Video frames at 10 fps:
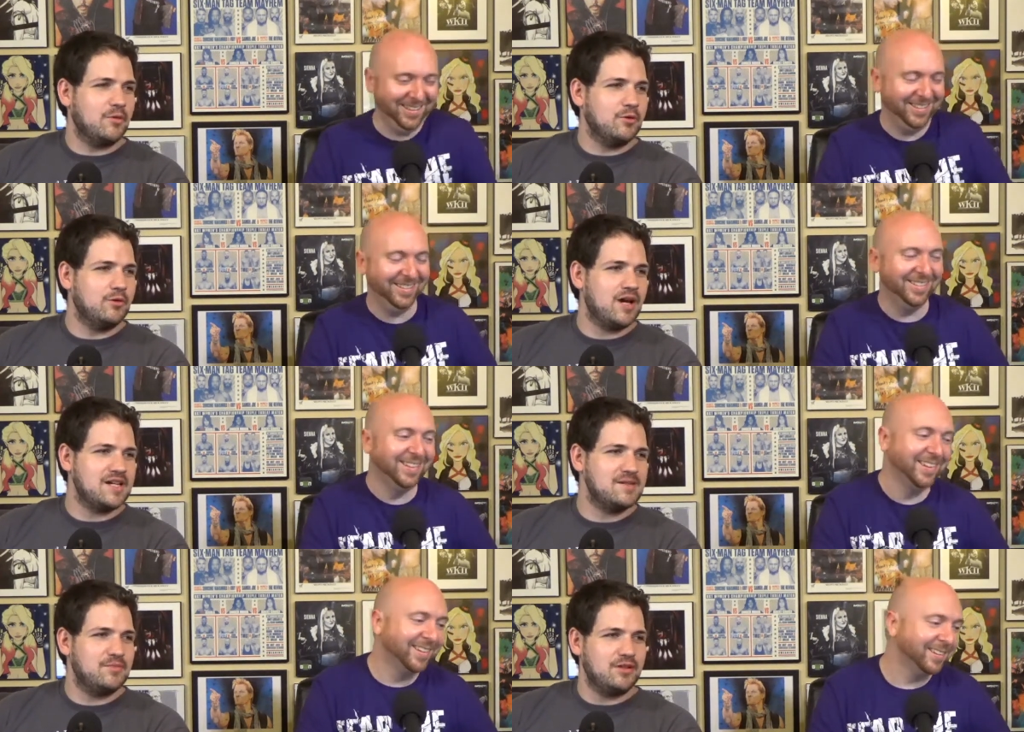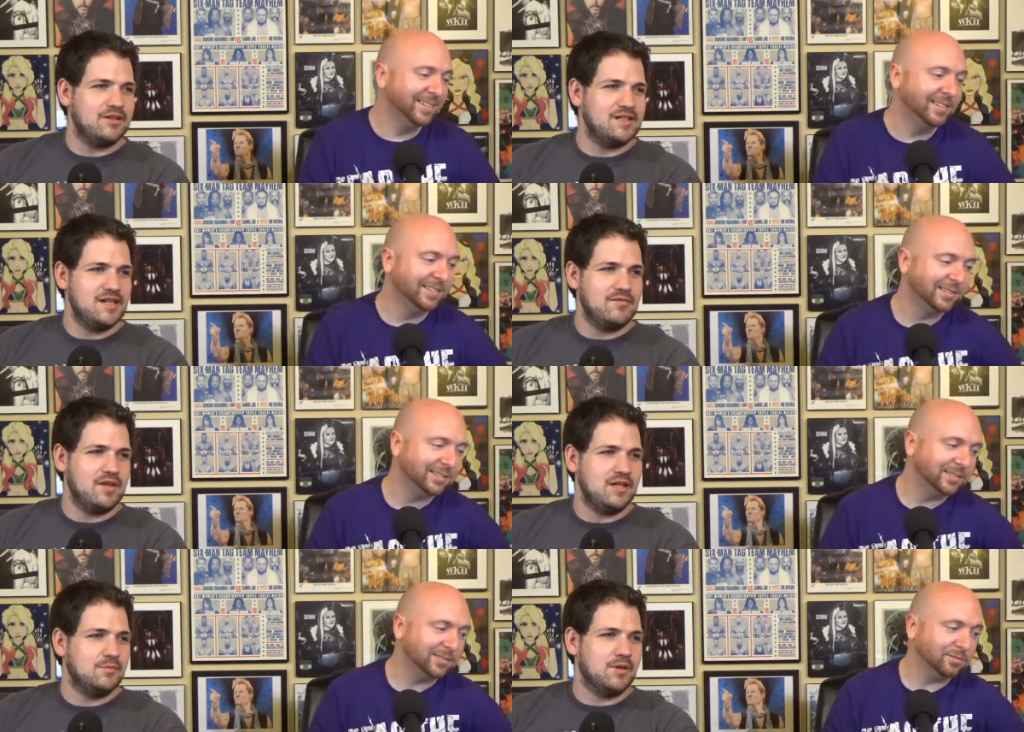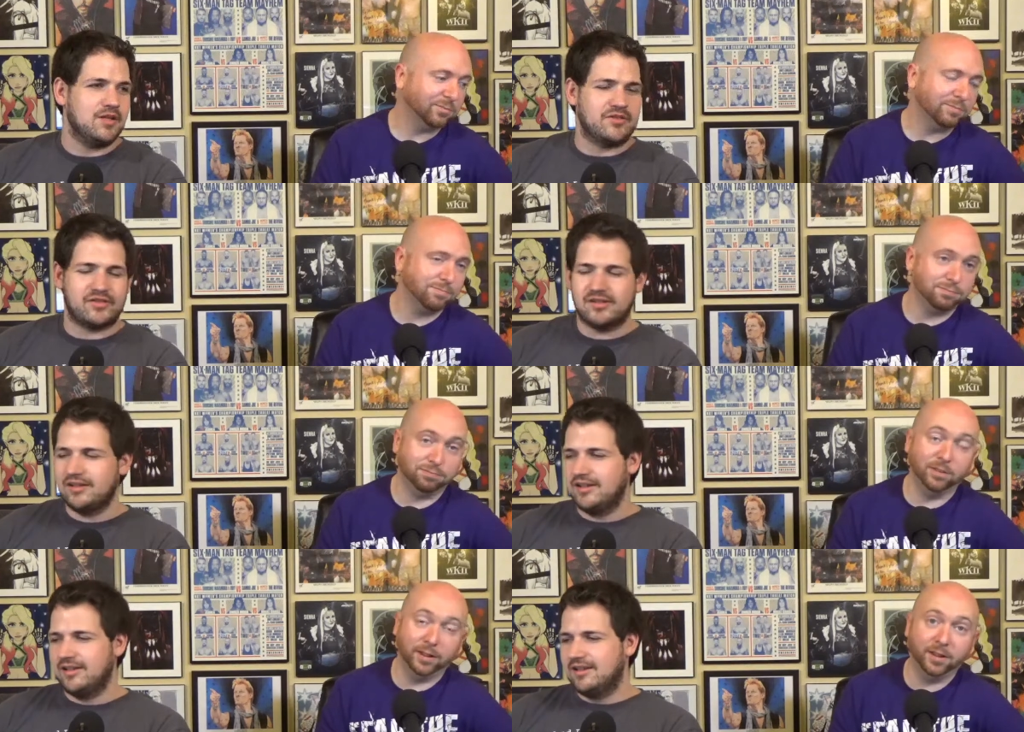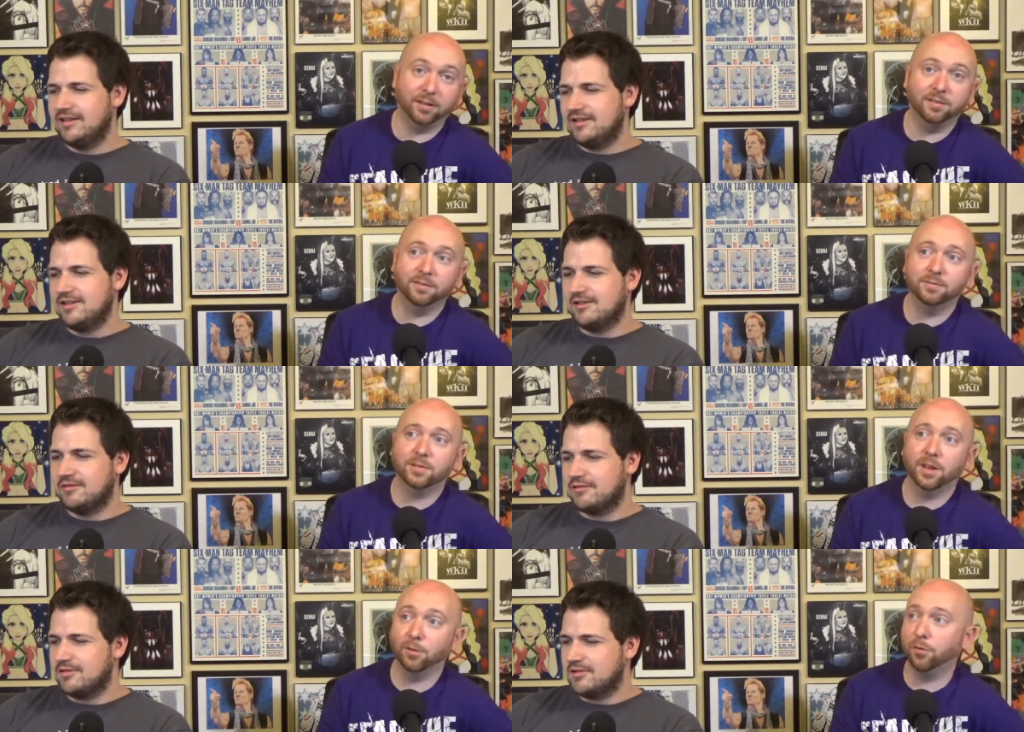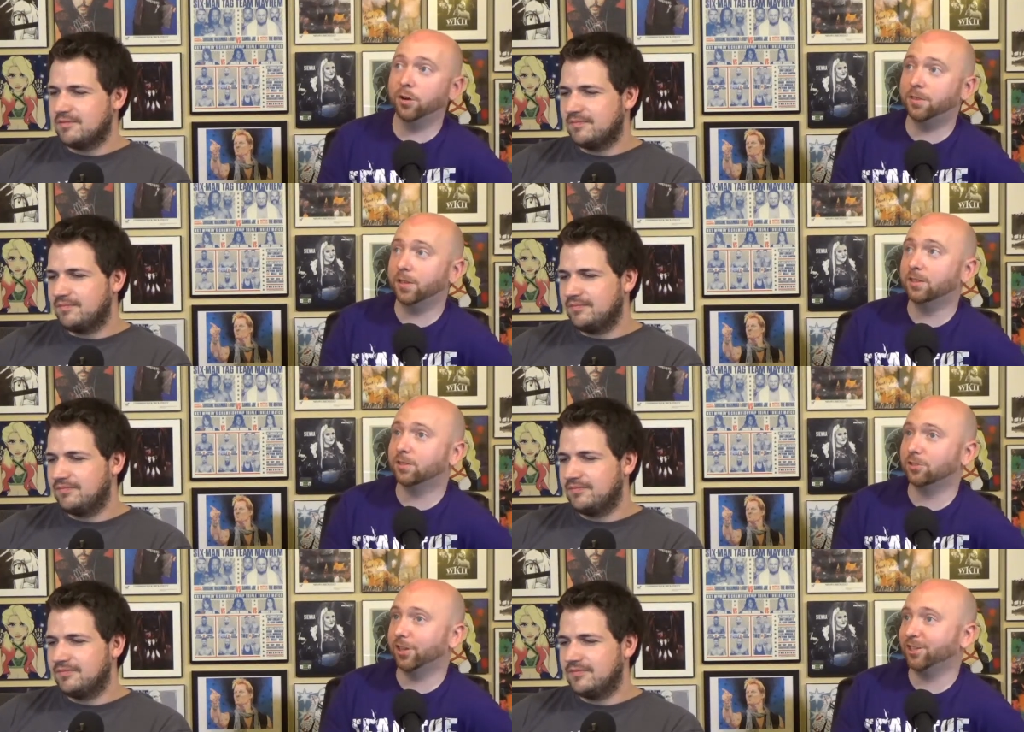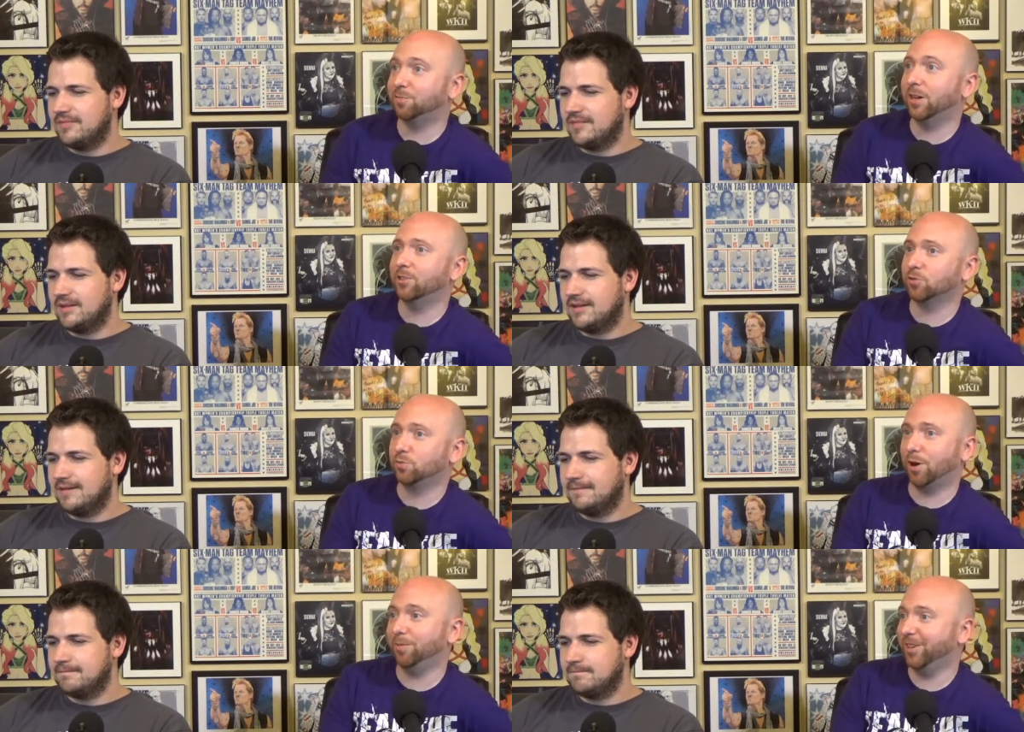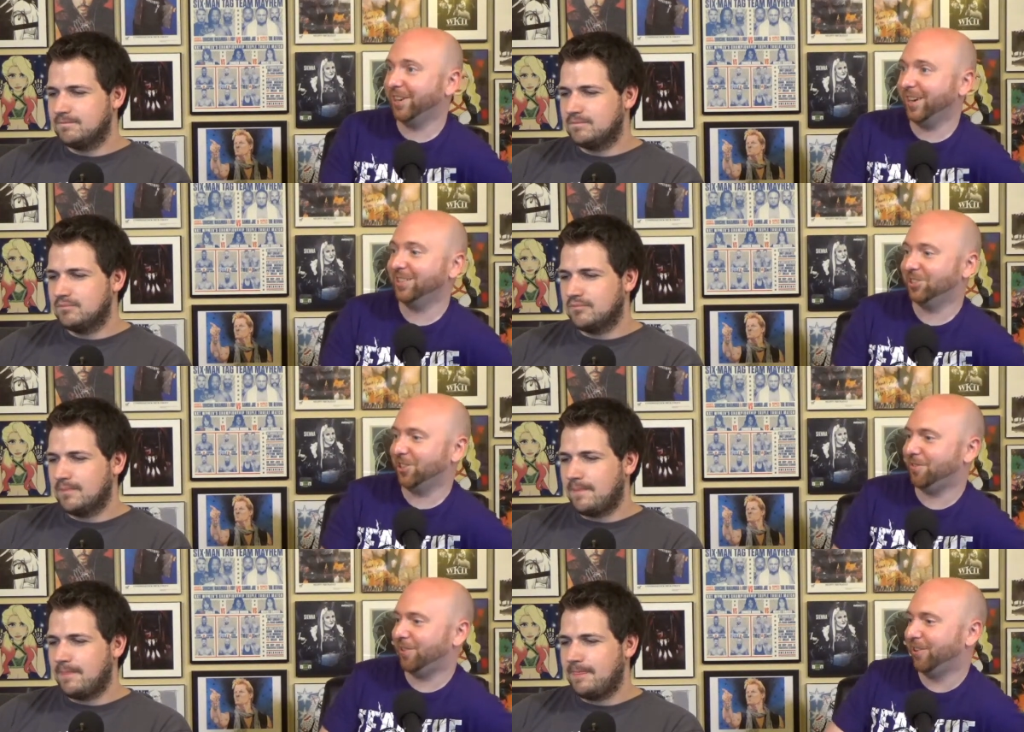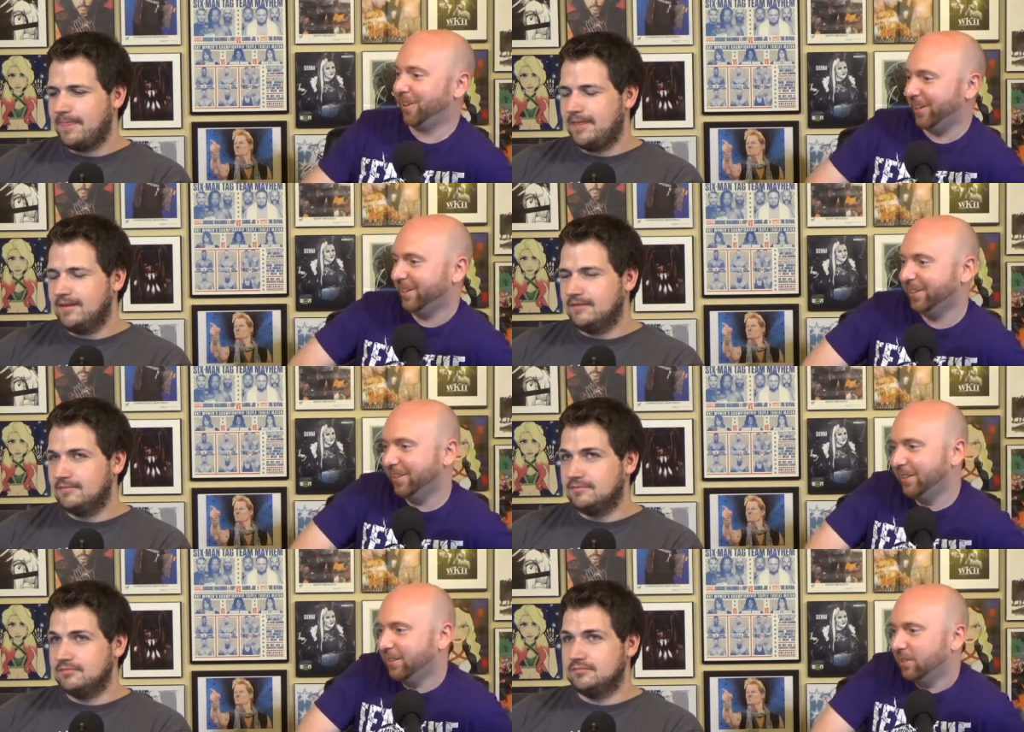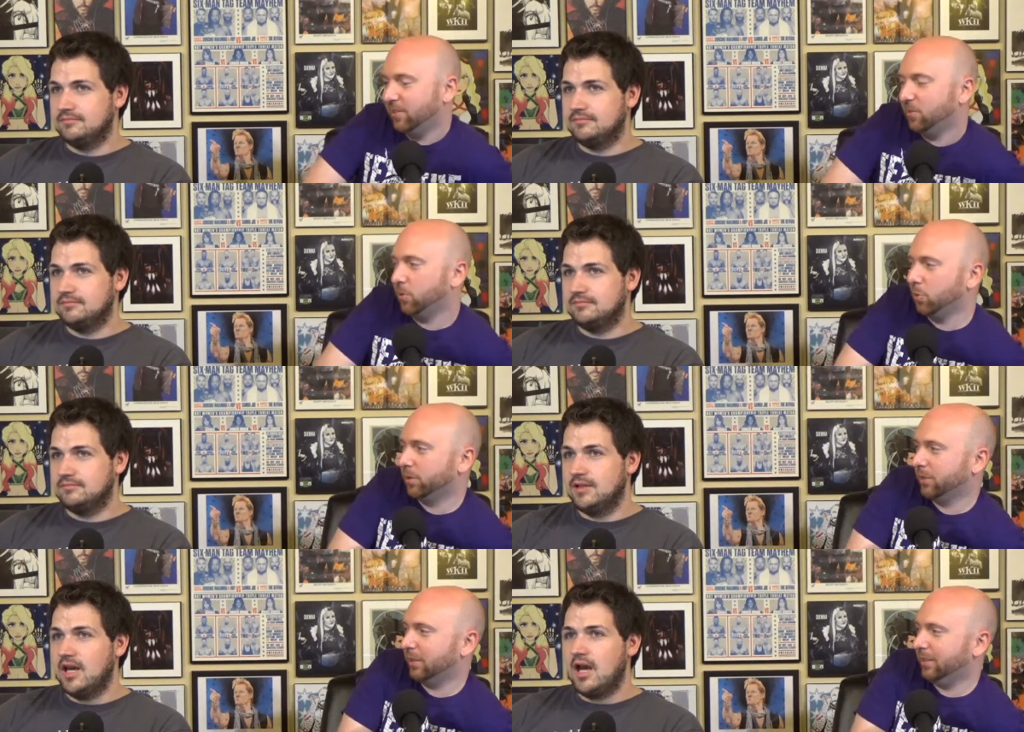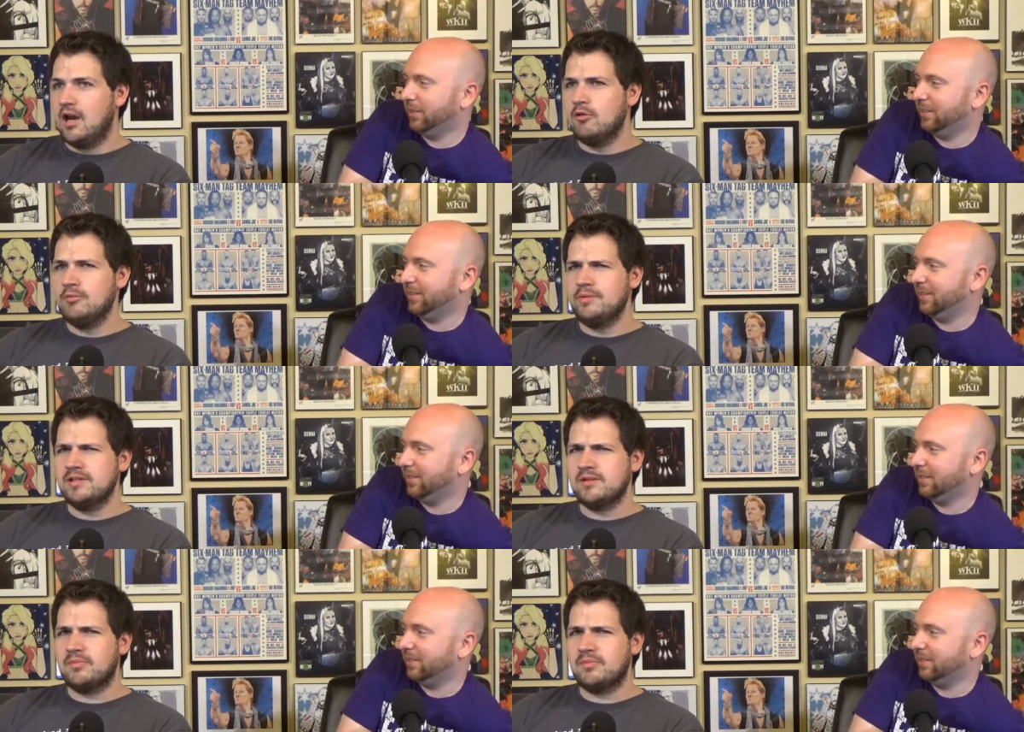Speaker 1: someone who hasn't been on TV in months.
Speaker 2: Yeah. So. And the funny thing is, his last match was probably against Jeff Hardy, or was it? I wouldn't be